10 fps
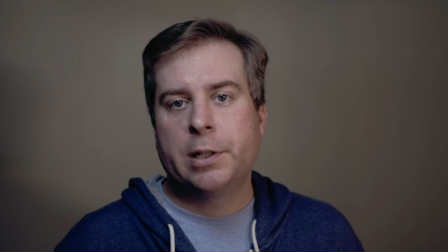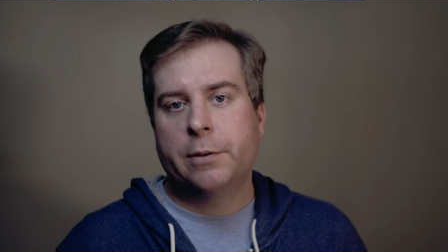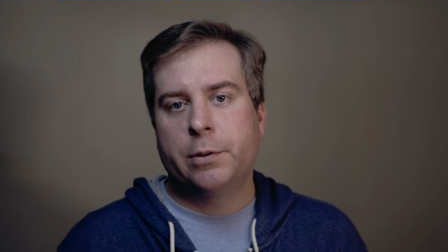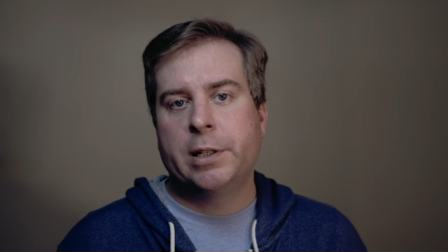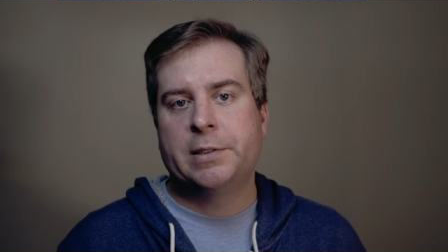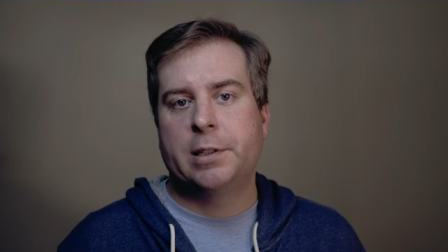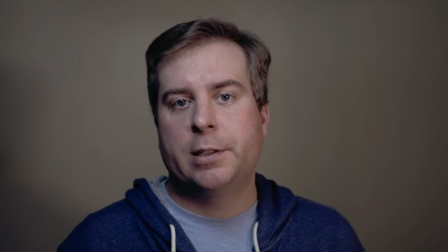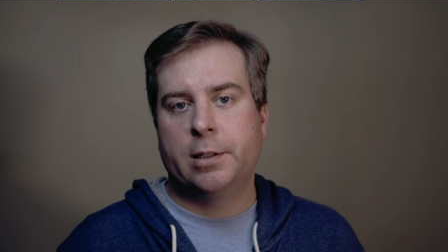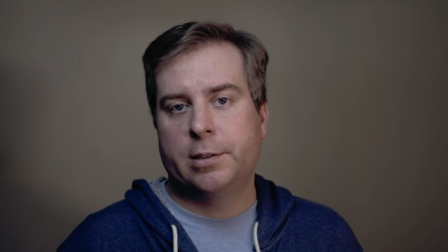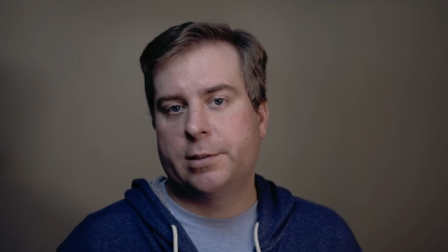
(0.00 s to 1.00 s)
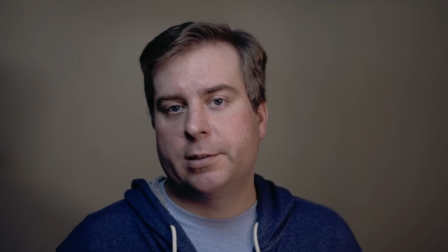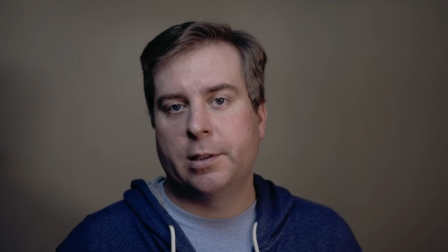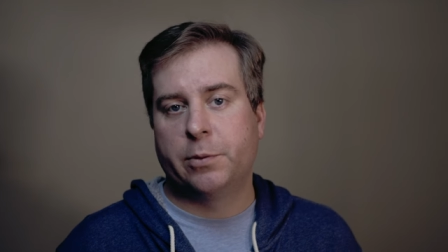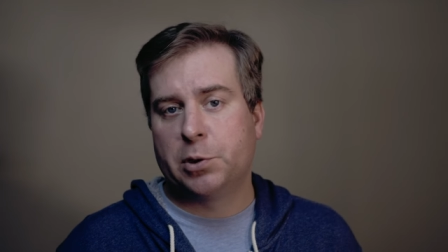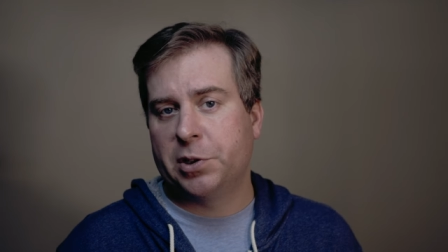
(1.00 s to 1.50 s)
The iPhone SE is
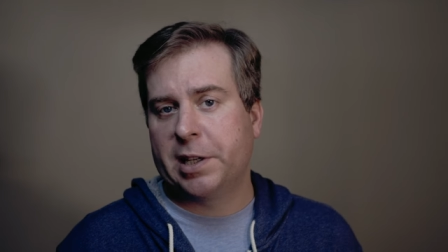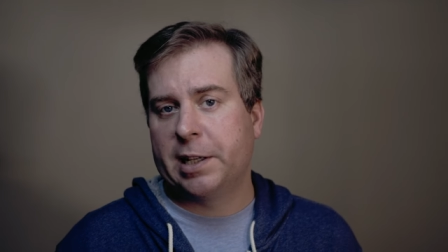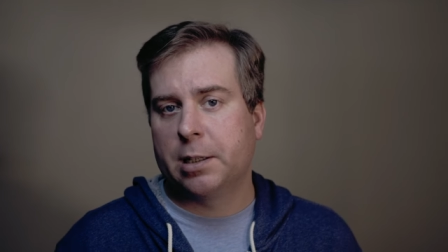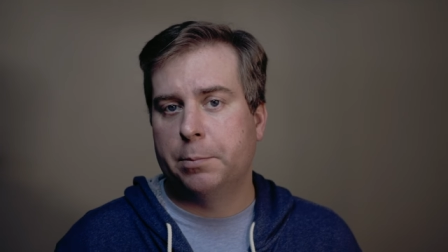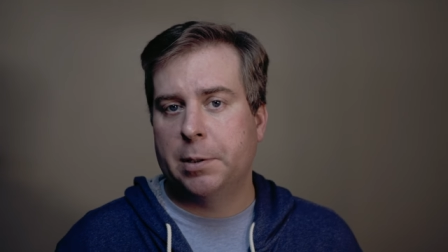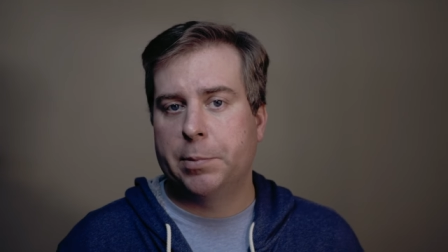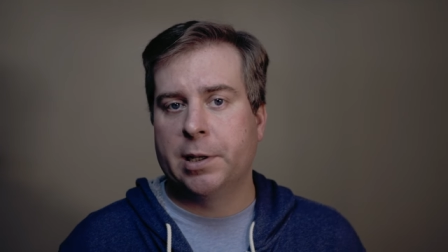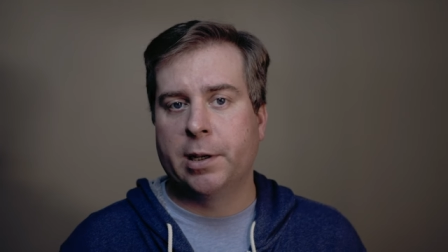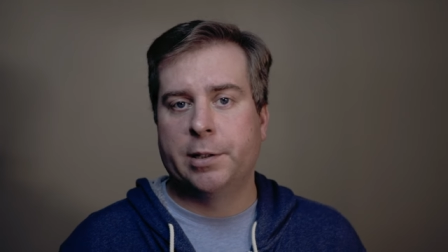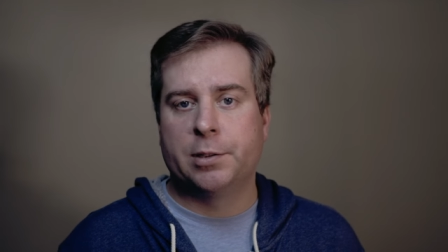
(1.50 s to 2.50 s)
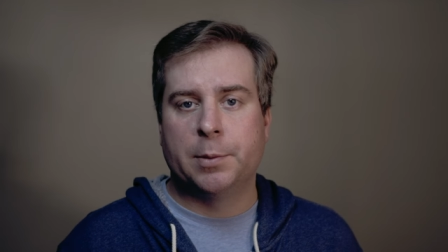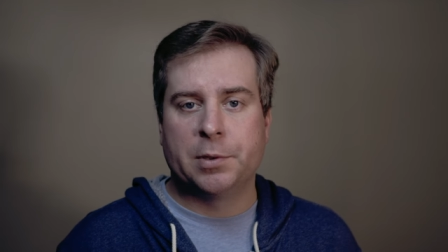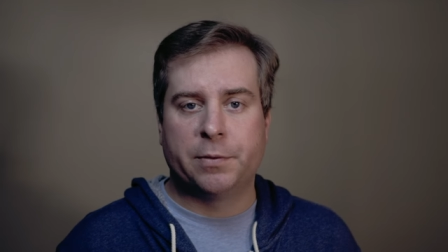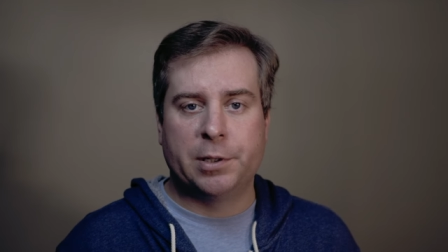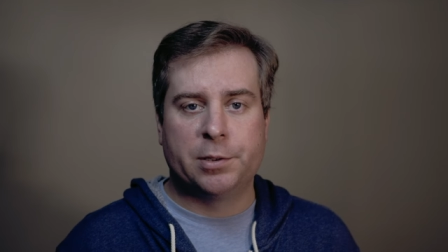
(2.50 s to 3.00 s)
unfortunately getting a bit behind in
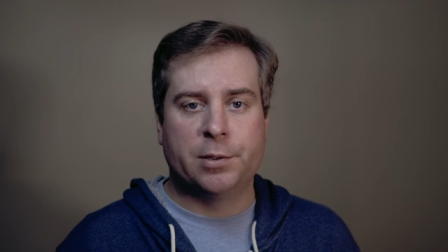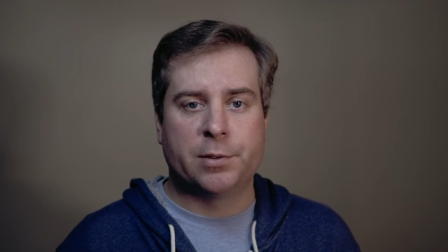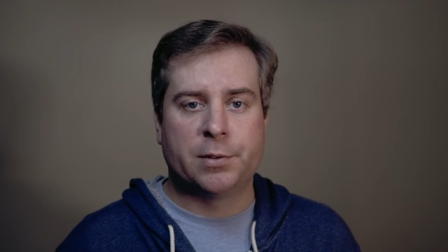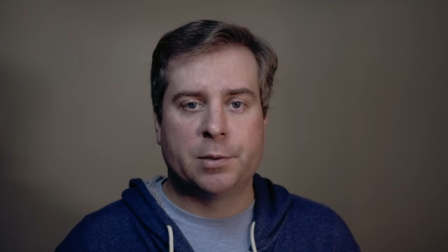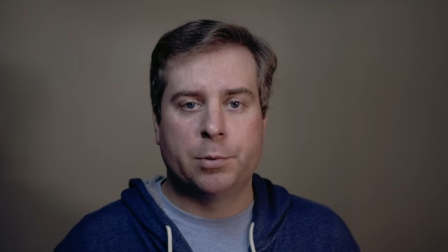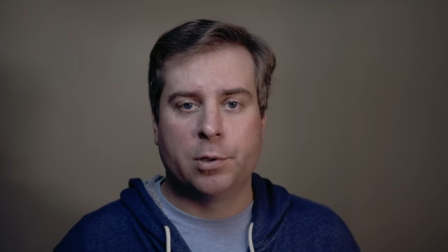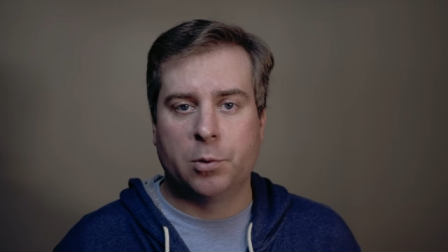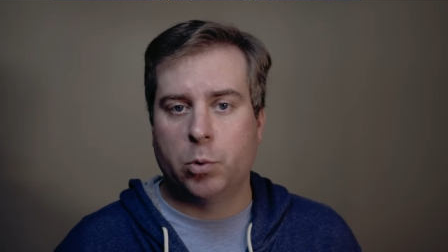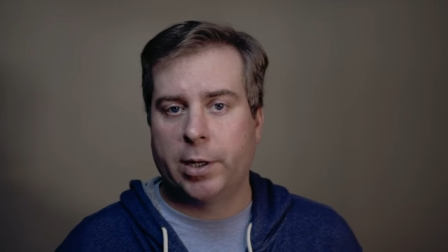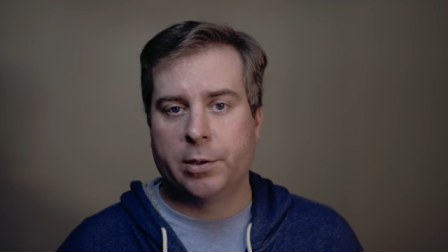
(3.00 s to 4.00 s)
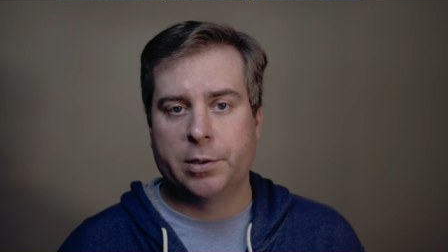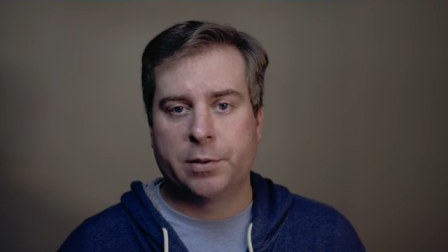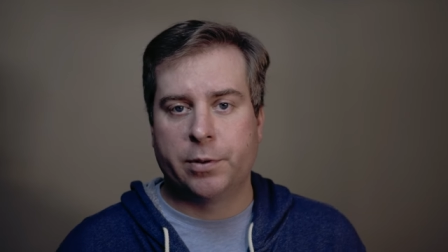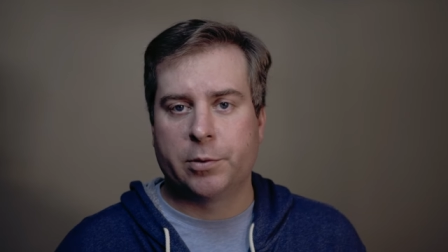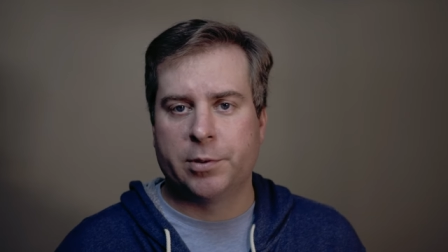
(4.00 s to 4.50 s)
terms of features and supported wireless
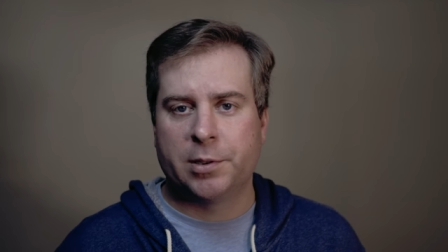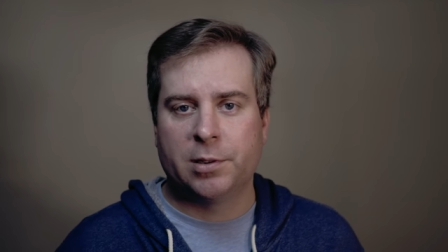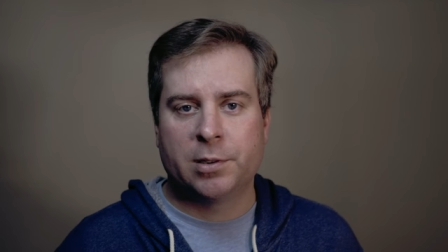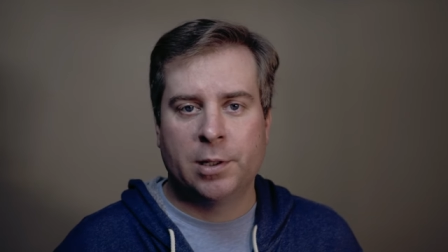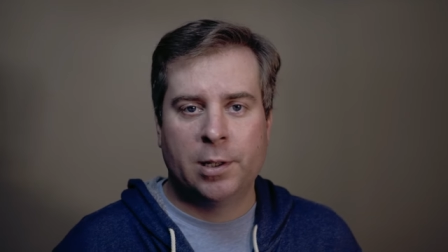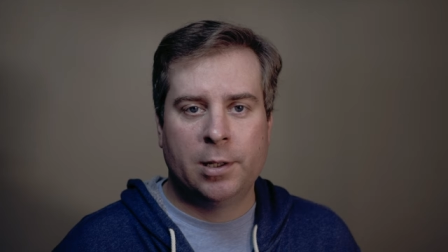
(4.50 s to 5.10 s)
frequencies,